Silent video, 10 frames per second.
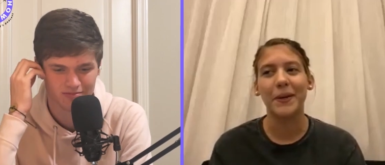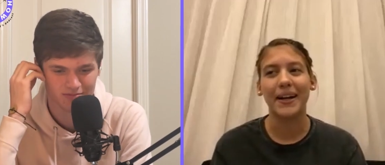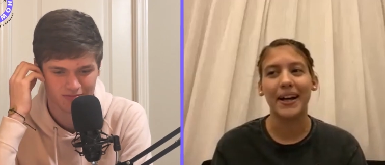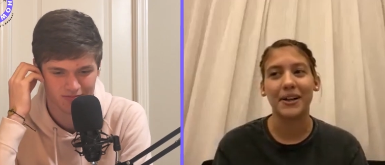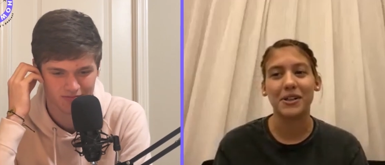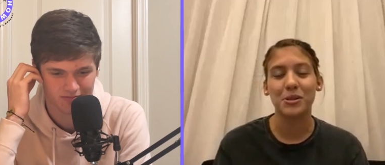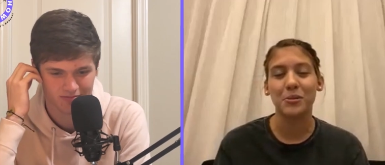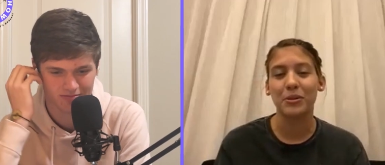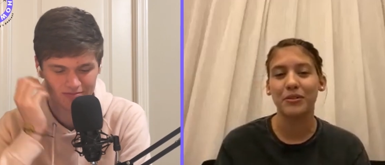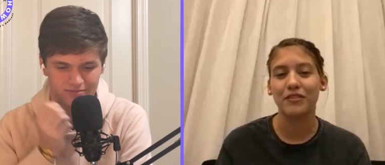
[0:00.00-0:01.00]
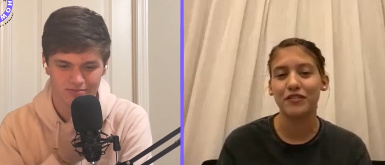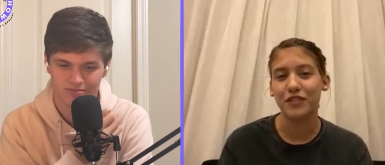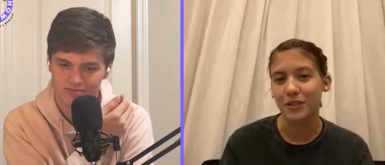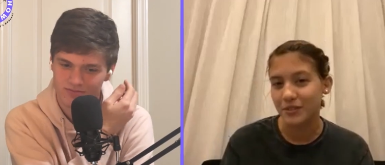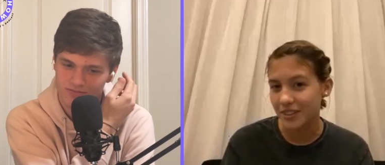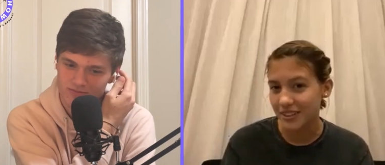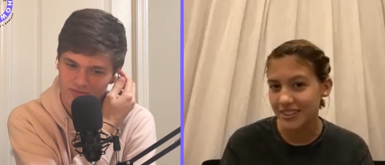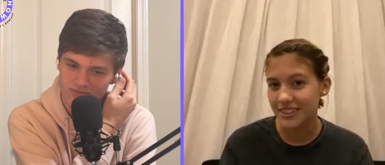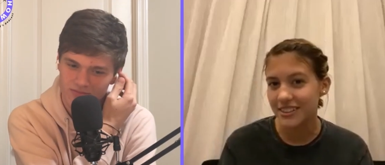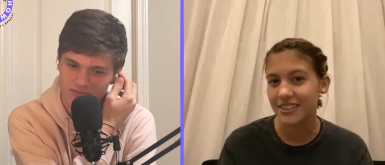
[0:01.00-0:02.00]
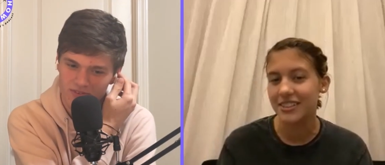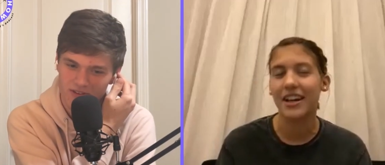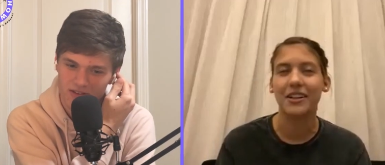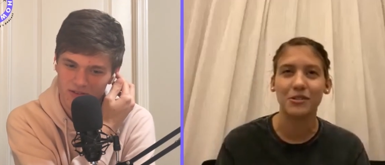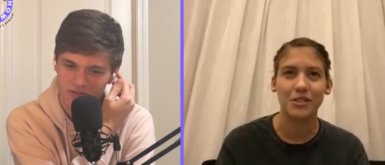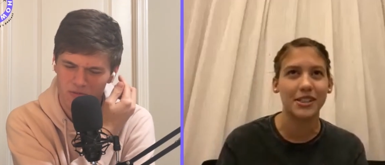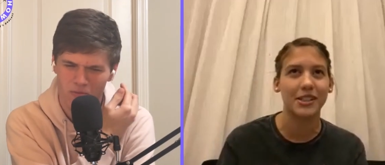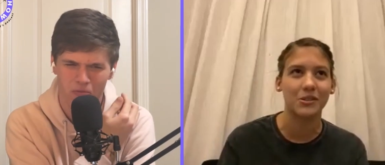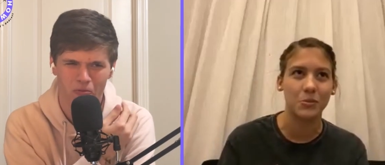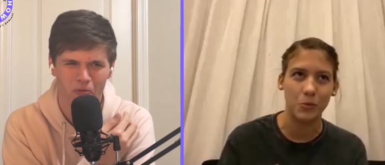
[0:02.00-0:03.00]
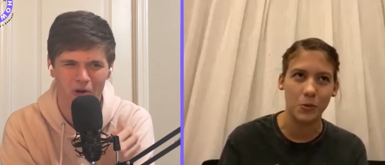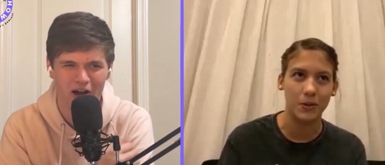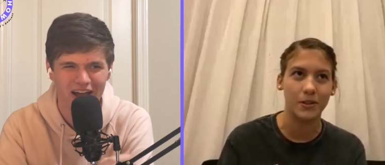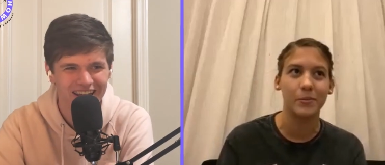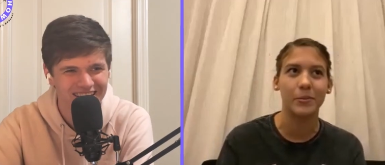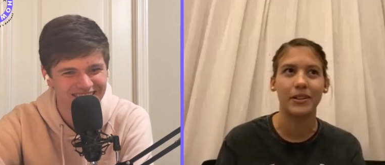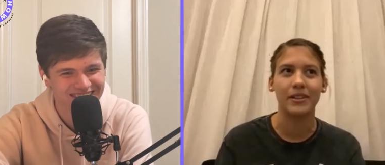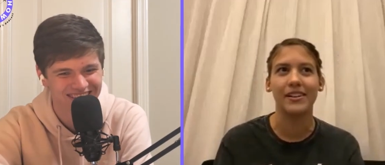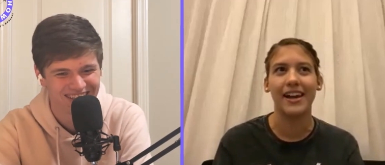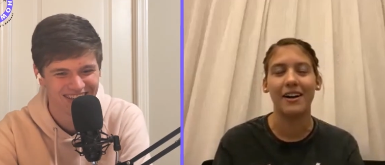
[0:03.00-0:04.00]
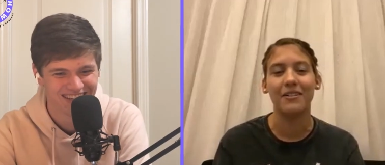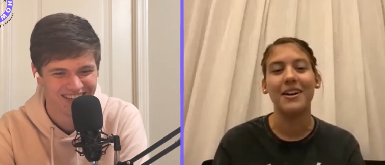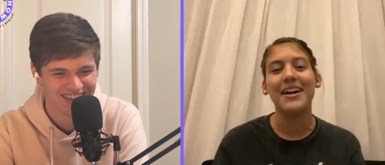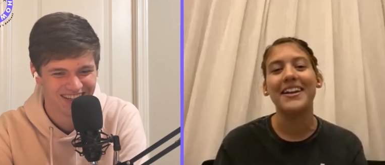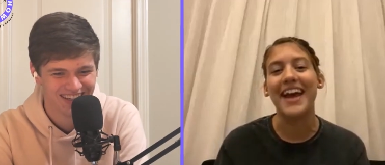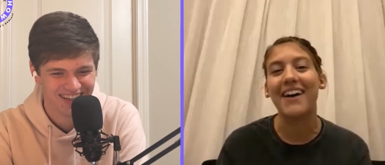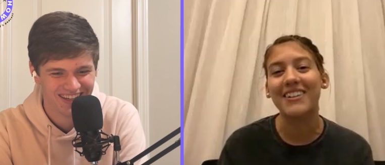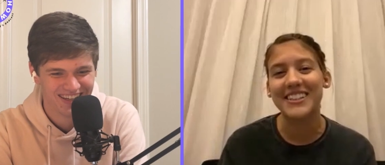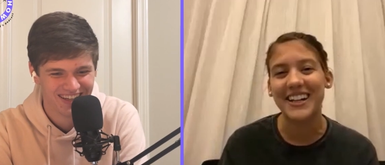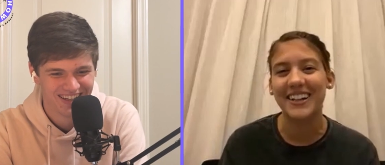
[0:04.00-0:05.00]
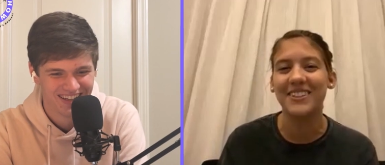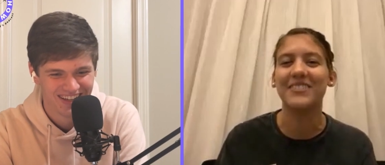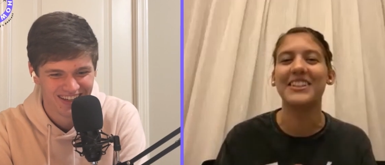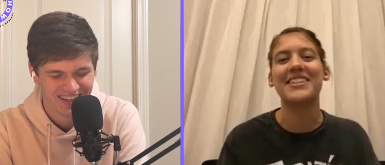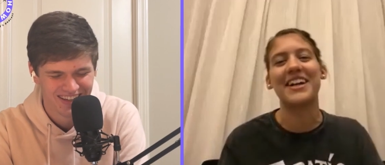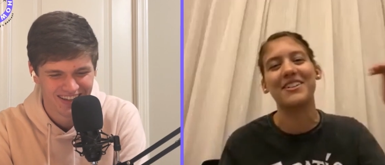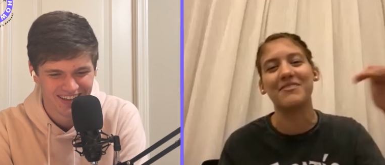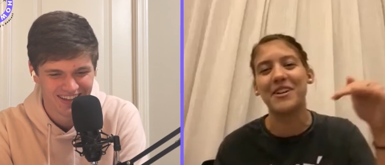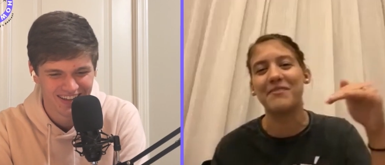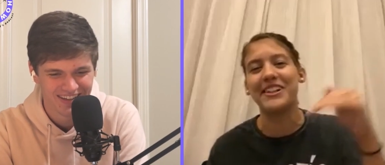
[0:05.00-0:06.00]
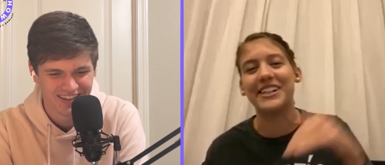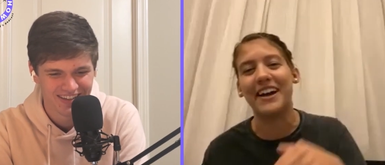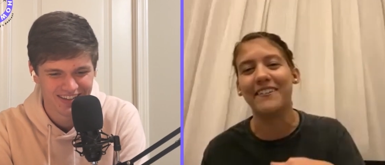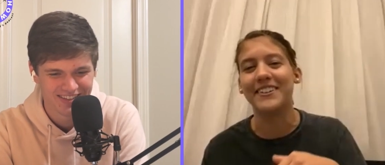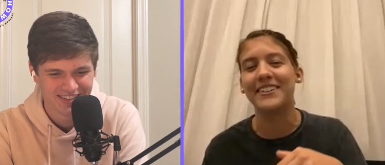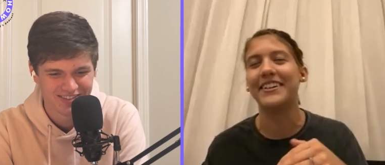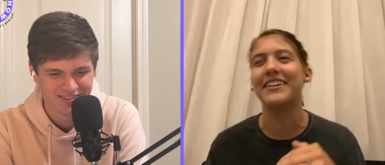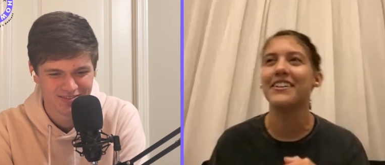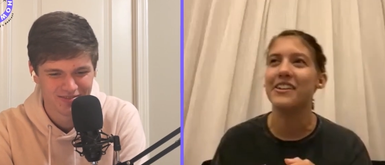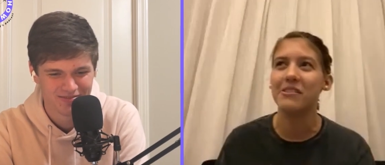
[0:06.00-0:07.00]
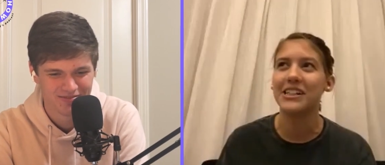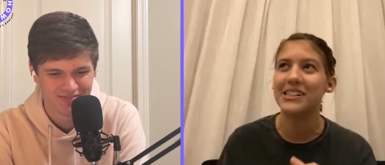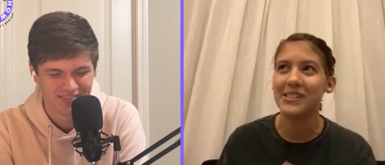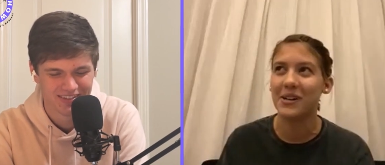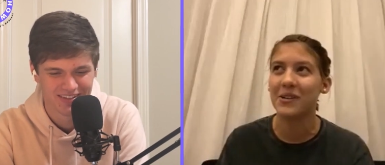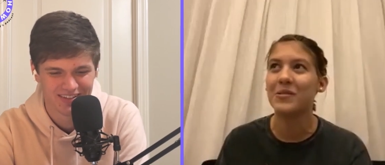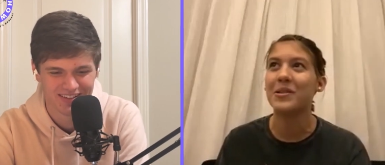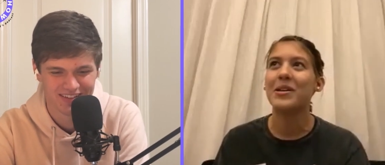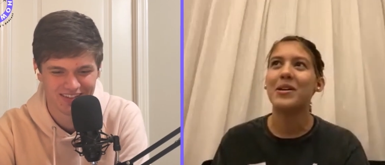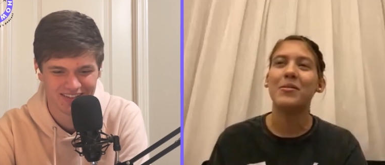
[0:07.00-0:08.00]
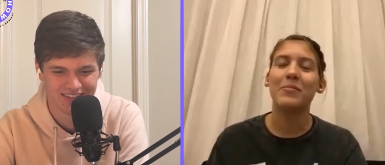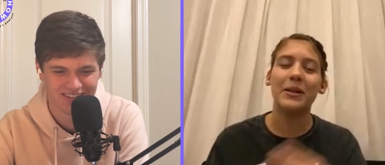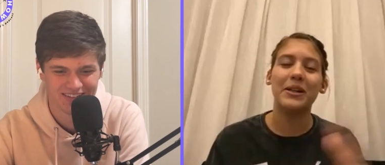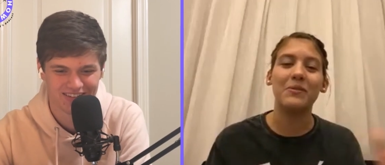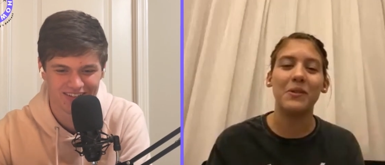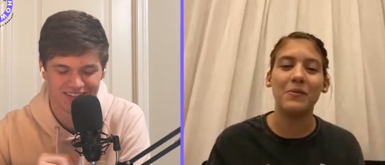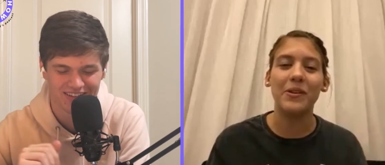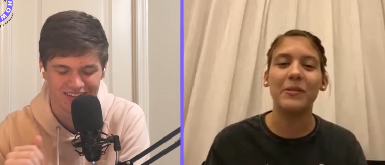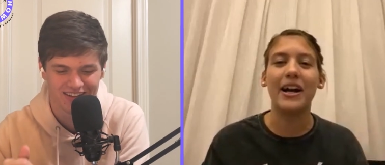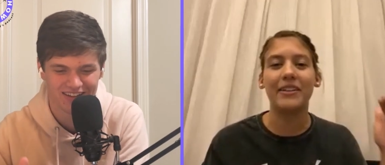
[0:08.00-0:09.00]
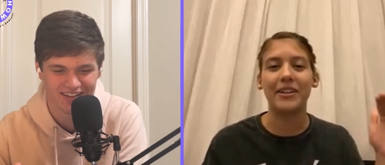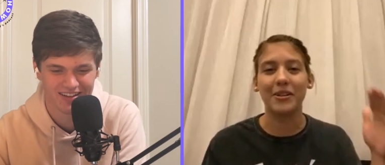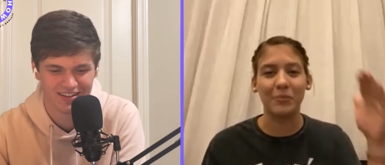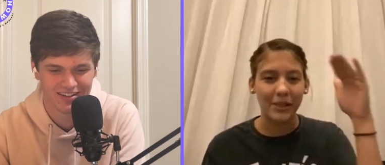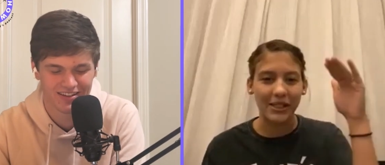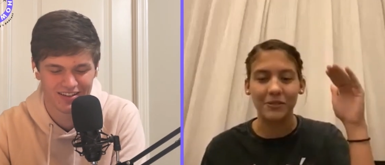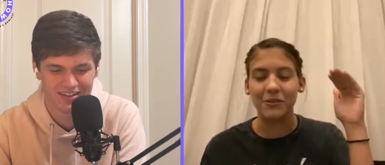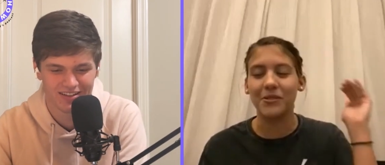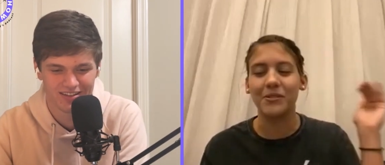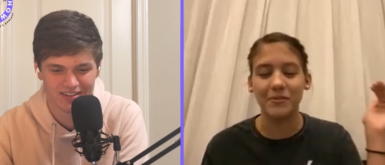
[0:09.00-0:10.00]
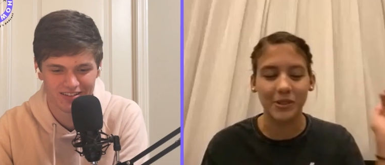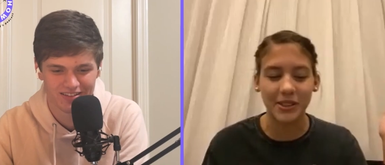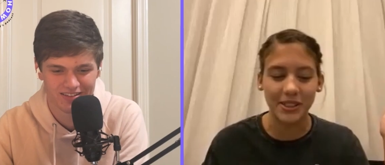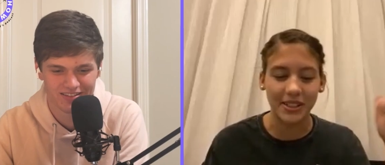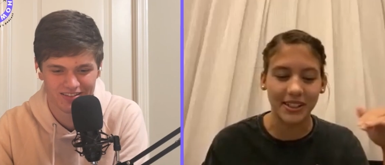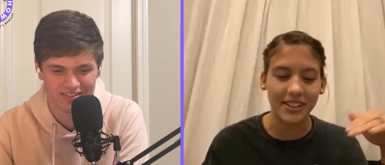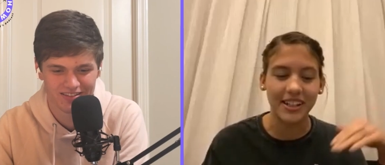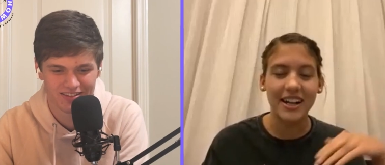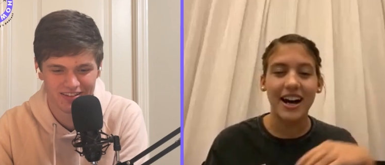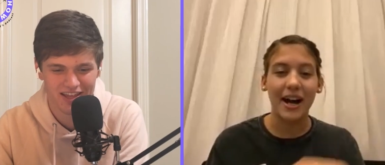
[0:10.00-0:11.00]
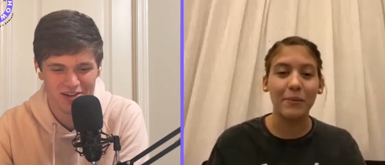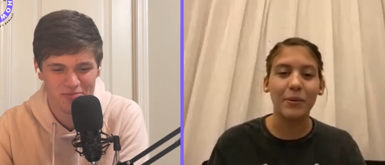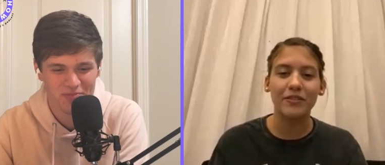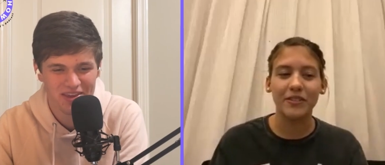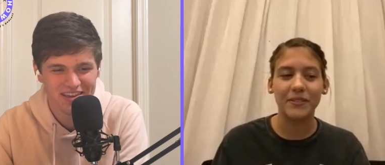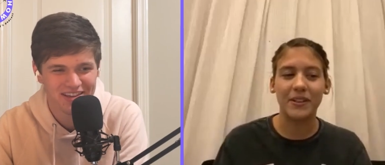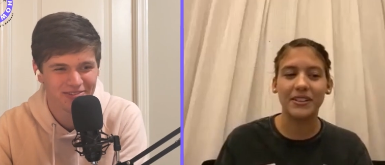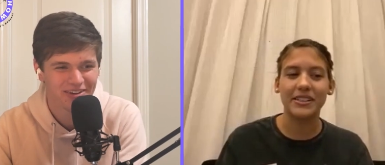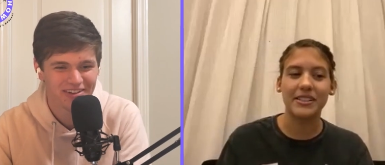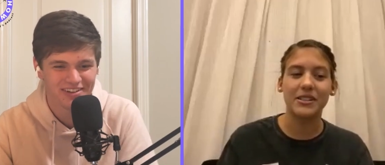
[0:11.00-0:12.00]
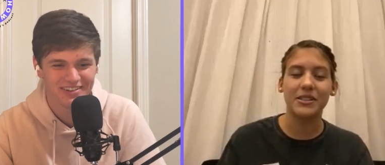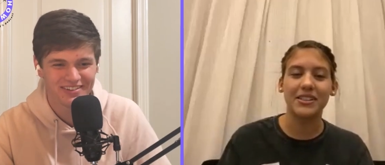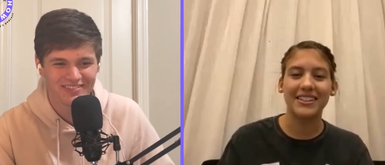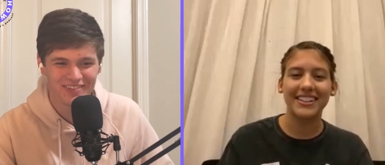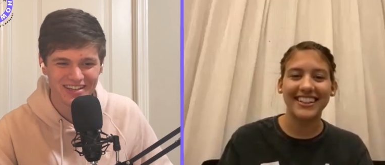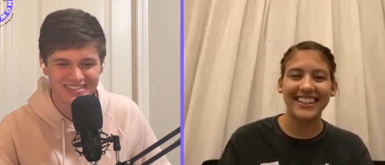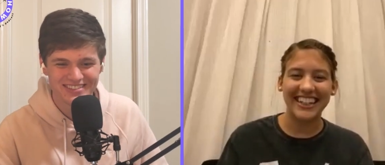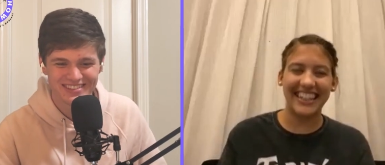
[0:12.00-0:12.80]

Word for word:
Speaker 1: I actually prefer long distance. I used to say this more, what? but now it's kind of it's kind of coming down to no, I don't. But when we were at like our peak, we were doing really good. I prefer long. What?